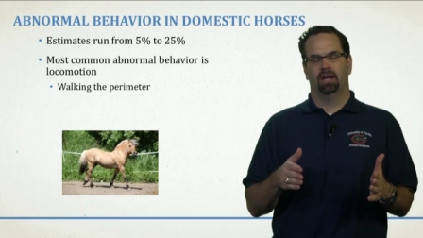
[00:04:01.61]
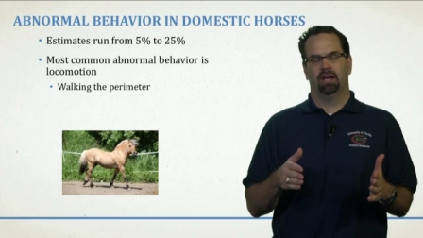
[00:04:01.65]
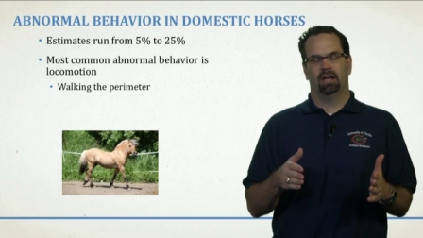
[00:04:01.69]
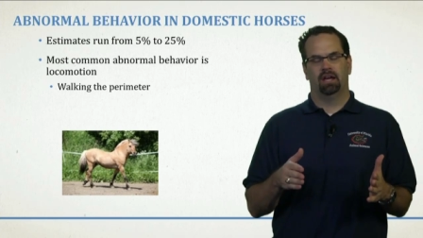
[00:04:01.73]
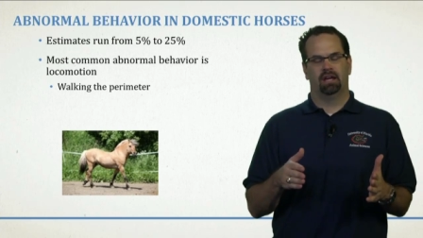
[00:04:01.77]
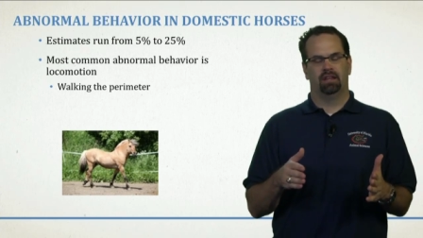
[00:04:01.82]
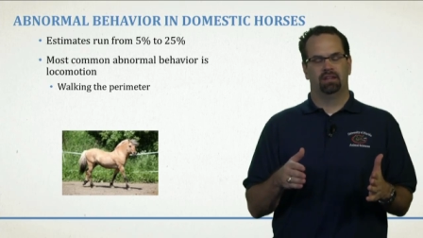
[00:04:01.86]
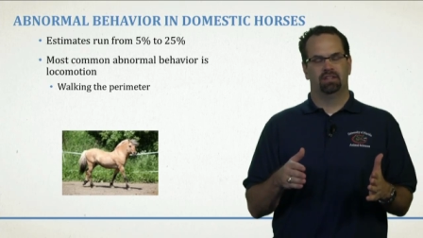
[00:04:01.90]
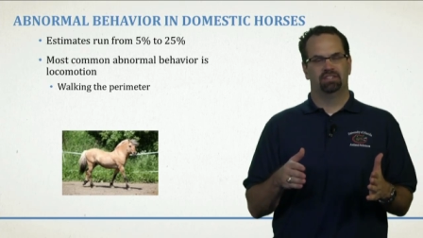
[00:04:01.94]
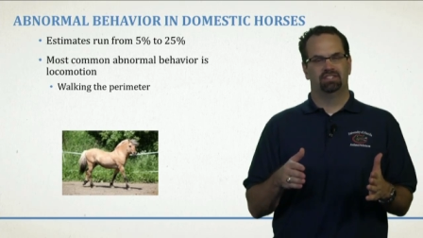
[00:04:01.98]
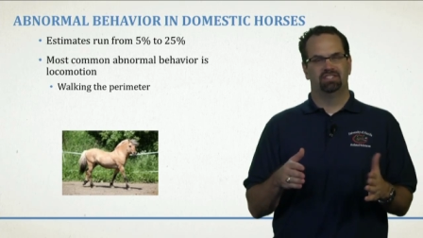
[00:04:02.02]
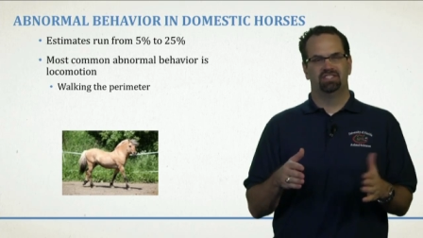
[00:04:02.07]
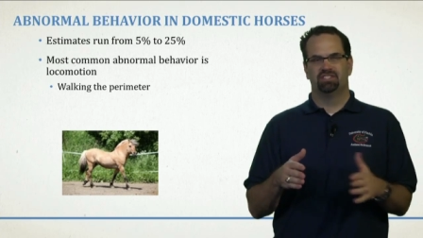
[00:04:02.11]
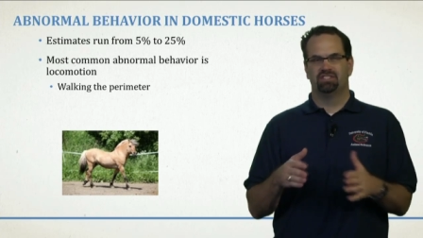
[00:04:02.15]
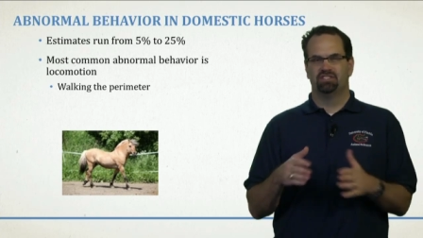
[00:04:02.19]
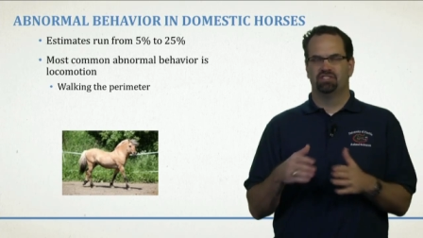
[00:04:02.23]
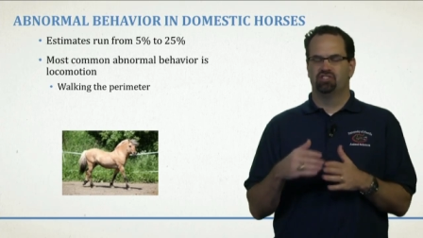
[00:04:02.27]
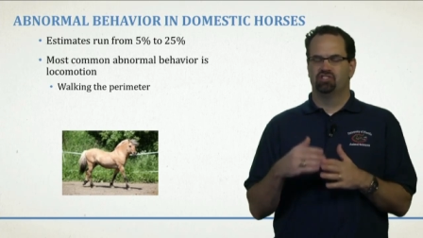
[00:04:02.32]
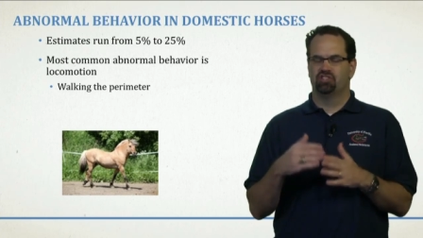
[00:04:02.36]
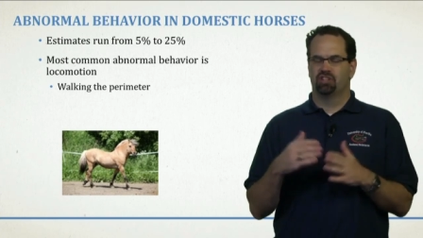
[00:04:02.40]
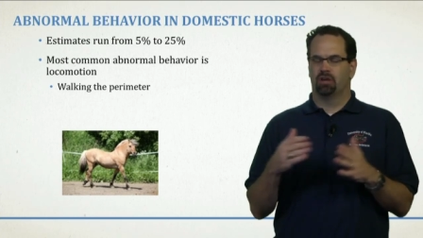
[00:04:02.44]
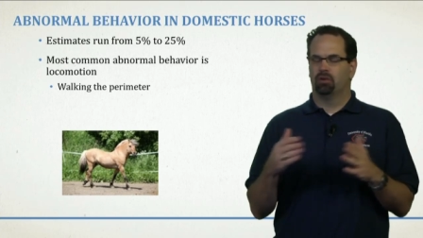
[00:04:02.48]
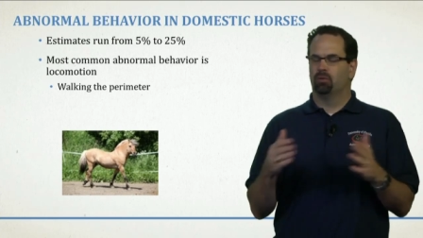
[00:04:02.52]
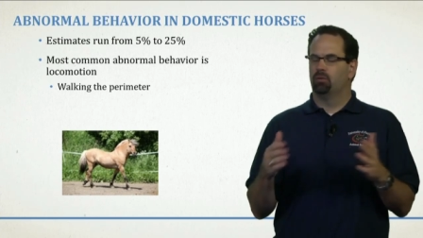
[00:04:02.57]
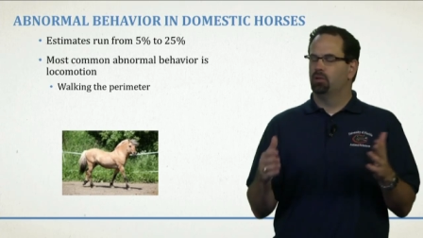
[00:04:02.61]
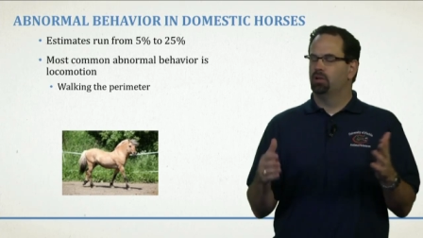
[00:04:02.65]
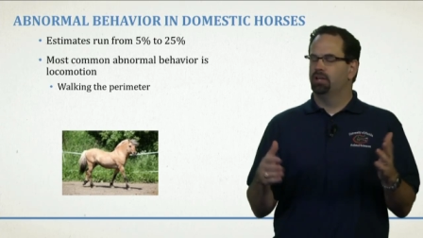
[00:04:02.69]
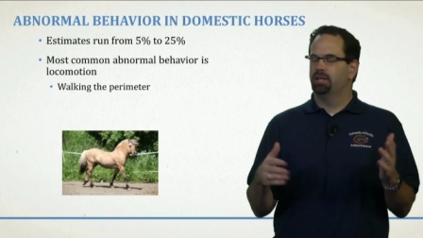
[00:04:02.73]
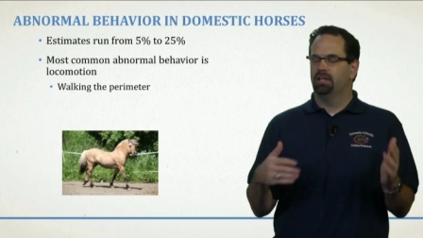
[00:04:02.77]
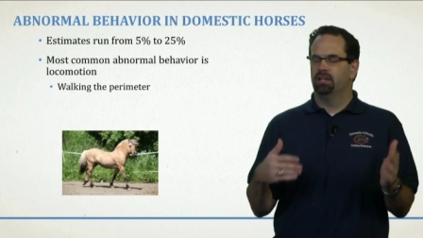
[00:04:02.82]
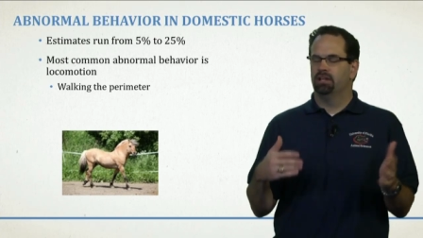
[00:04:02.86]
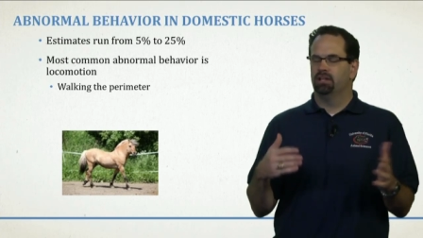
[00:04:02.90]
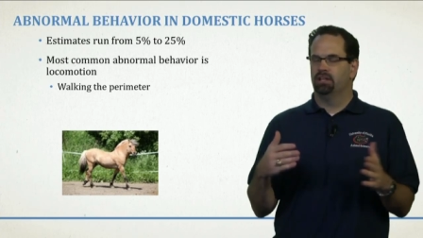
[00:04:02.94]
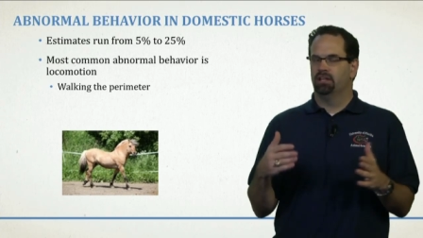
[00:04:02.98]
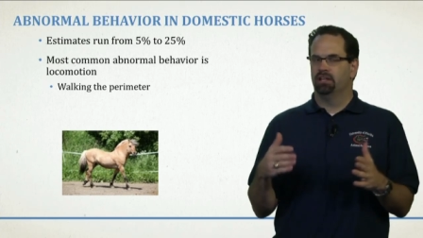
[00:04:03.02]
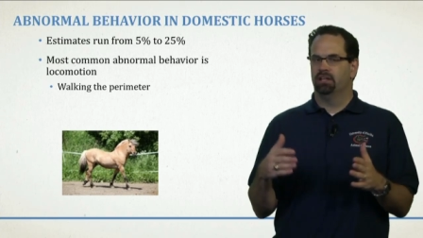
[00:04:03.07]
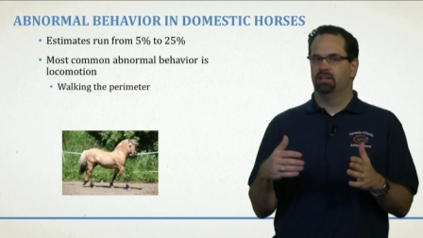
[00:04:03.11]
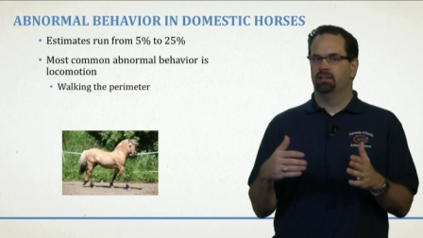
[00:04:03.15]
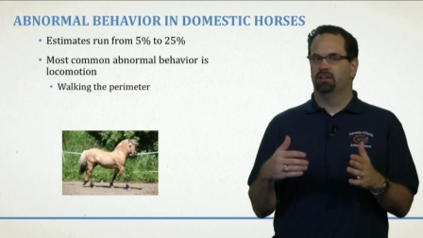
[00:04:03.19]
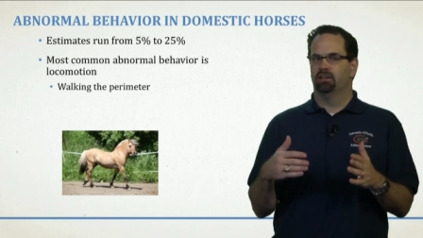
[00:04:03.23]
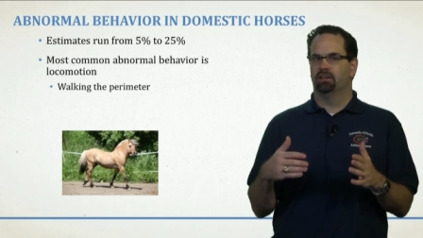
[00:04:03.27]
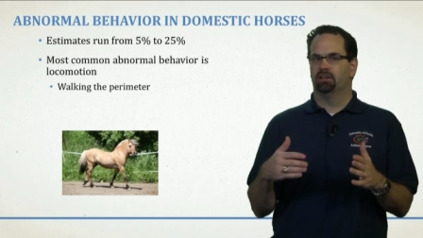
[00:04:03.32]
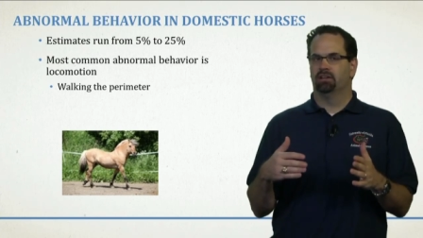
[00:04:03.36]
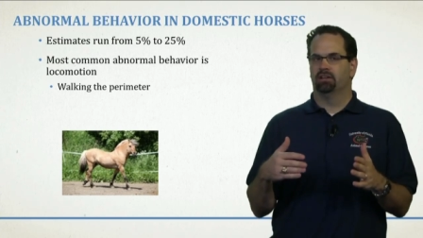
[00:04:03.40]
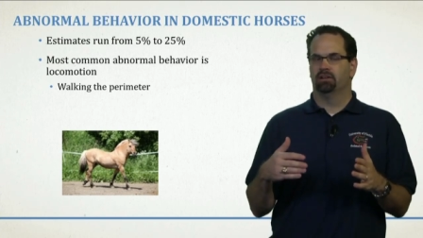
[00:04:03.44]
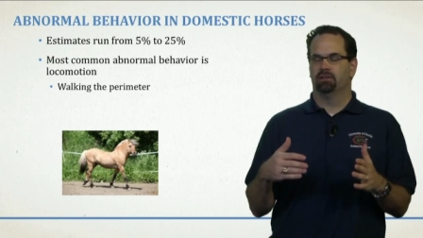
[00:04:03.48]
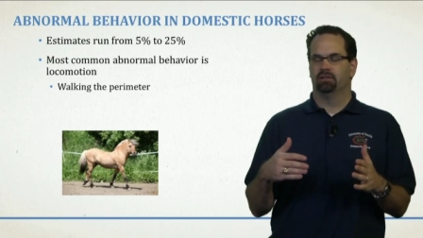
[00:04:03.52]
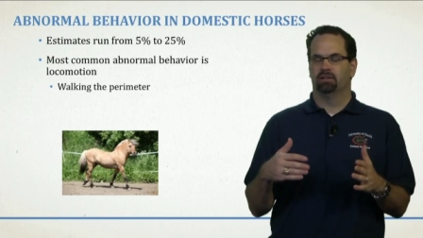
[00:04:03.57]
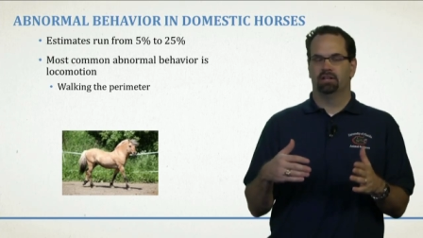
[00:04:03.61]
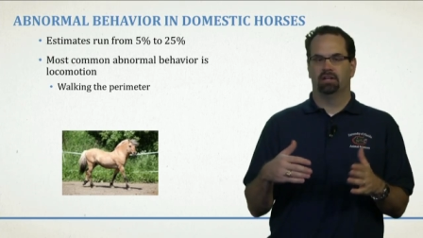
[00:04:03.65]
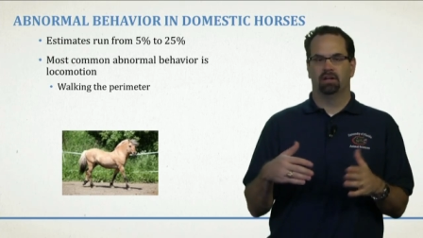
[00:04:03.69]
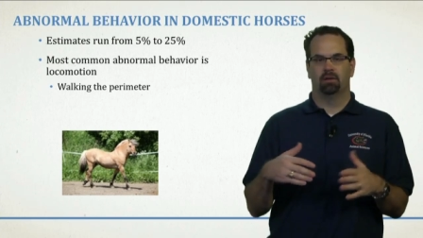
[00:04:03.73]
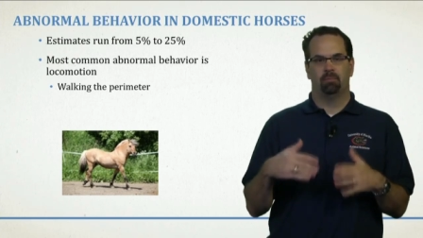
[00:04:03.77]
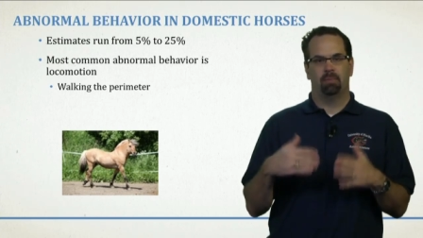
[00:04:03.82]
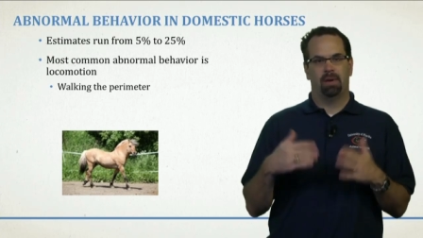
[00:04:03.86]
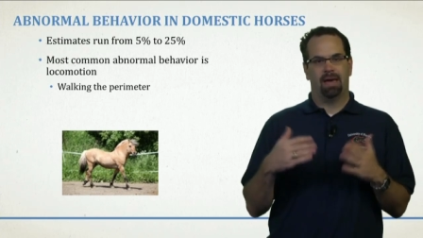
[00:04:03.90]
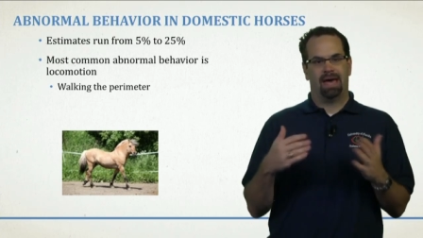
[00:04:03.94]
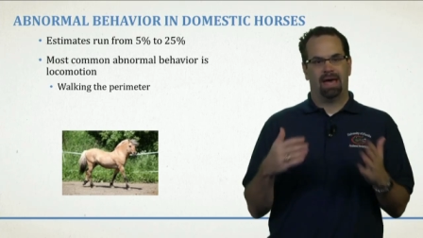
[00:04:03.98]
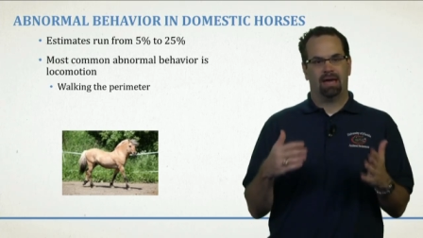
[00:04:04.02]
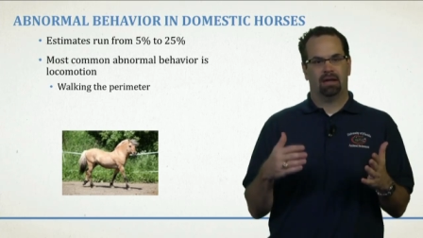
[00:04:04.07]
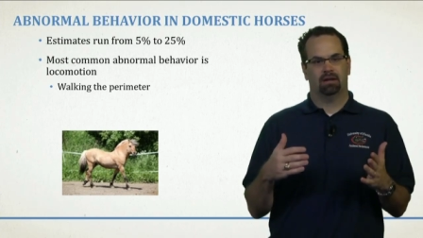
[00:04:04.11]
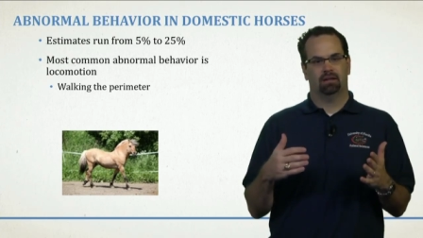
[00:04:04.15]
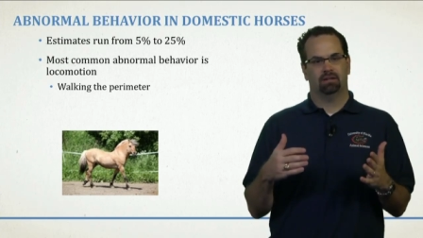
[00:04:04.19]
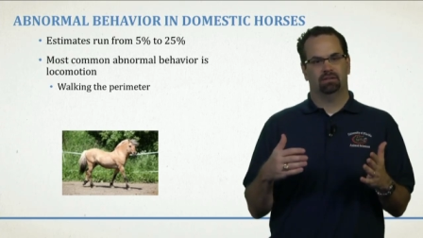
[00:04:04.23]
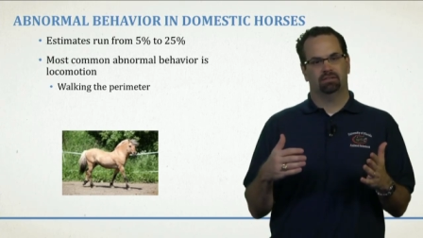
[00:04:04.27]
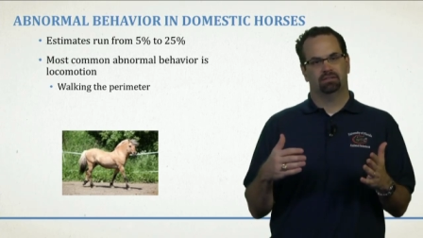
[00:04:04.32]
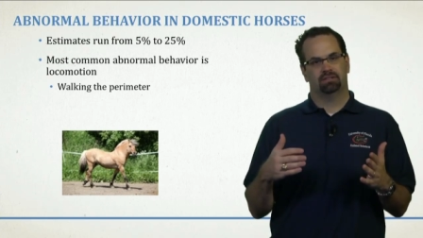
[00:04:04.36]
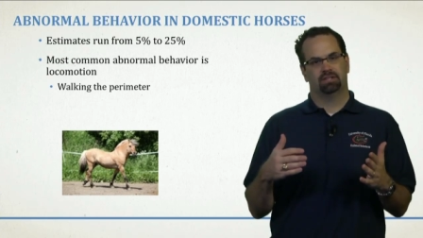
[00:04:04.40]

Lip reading: And this is generally in a paddock